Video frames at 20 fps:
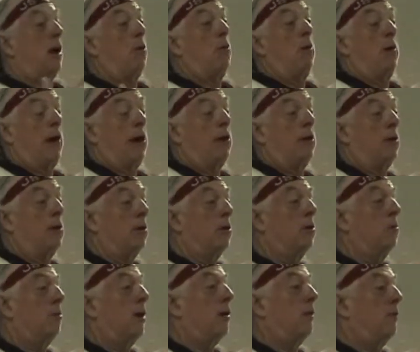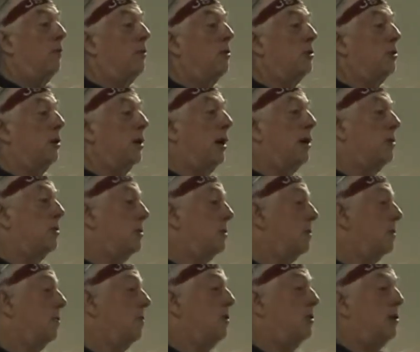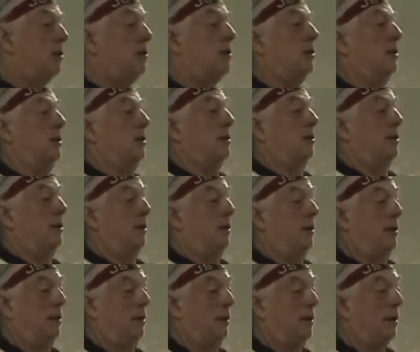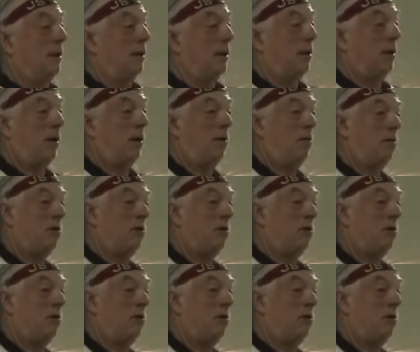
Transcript: where I learned my first lessons of resistance and